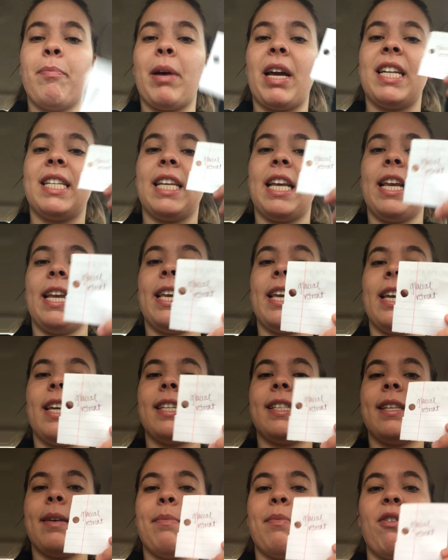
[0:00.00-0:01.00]
by taking
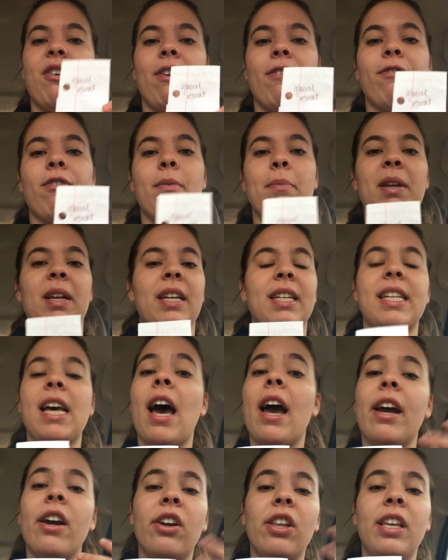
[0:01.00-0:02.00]
something from an
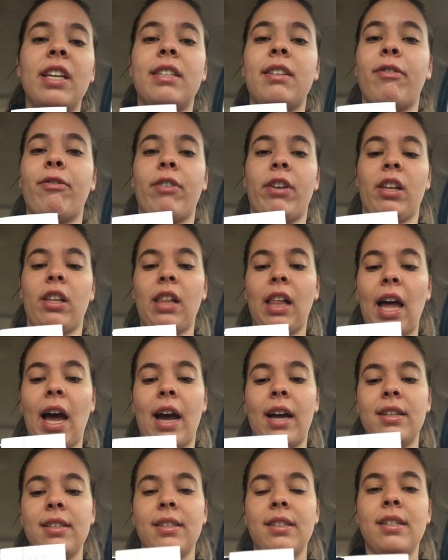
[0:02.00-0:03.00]
entirely different
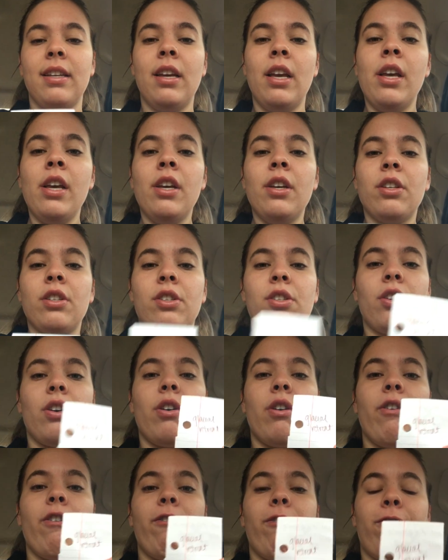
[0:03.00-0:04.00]
class.
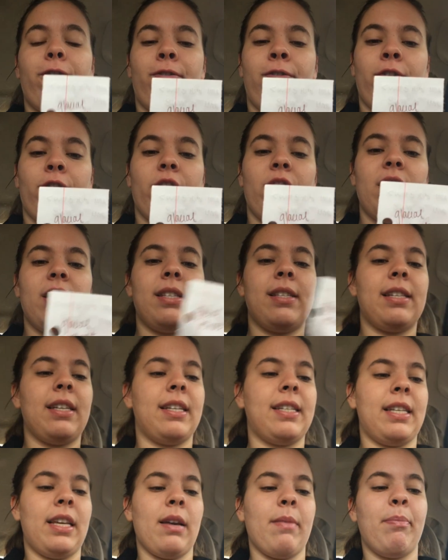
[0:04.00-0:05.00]
So for this
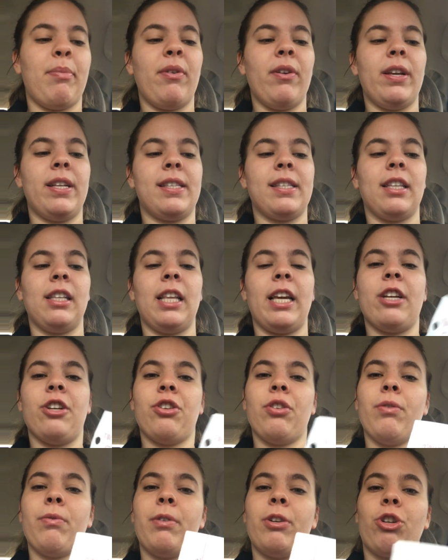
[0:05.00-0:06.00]
example, it's
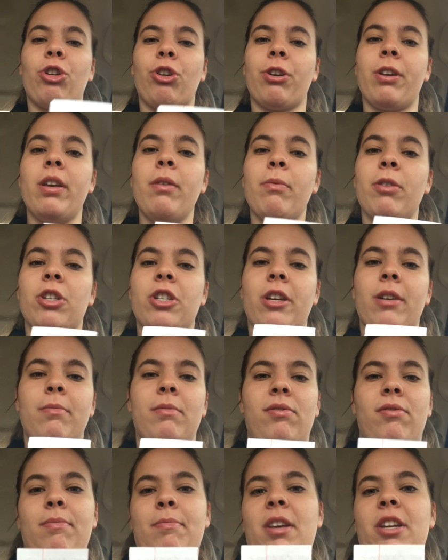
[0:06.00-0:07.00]
glacial retreat, which
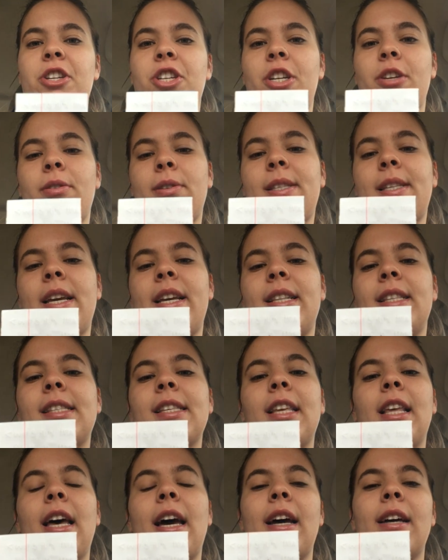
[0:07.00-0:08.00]
comes from my geoscience
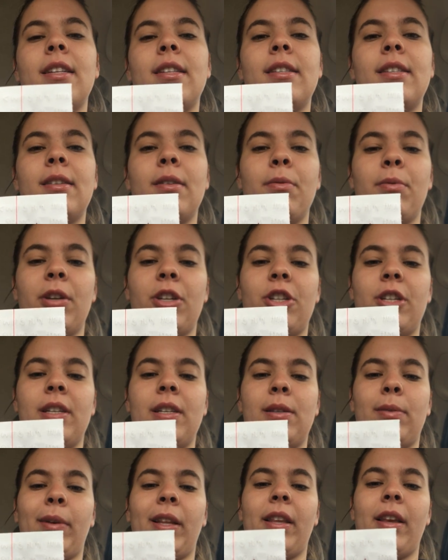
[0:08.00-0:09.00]
class, which
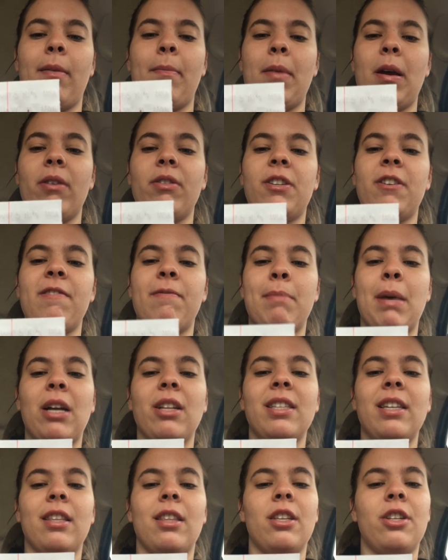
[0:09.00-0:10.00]
is when the amount of
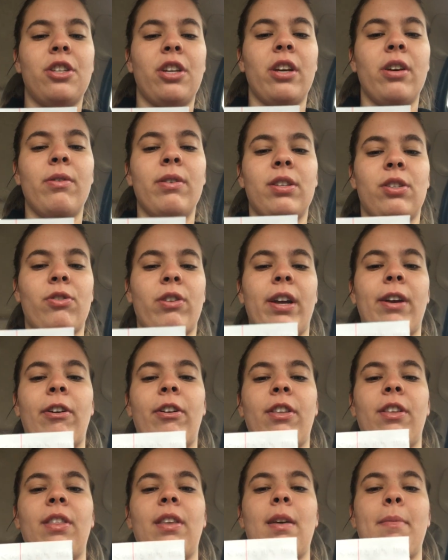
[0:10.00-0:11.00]
melt at the toe is
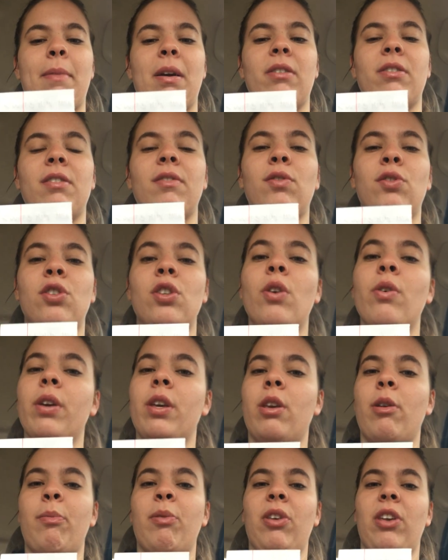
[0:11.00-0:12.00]
greater than the amount of snow
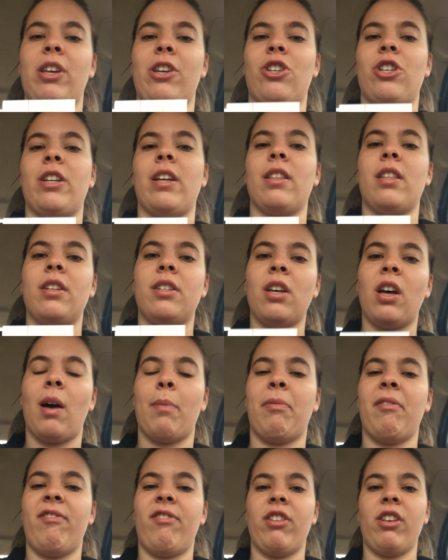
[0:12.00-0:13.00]
accumulation at the
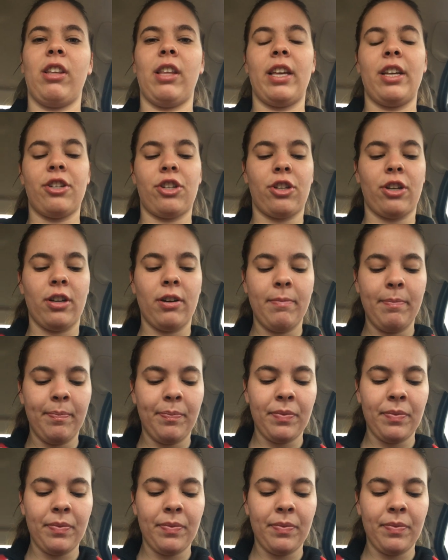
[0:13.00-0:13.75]
top of the glacier.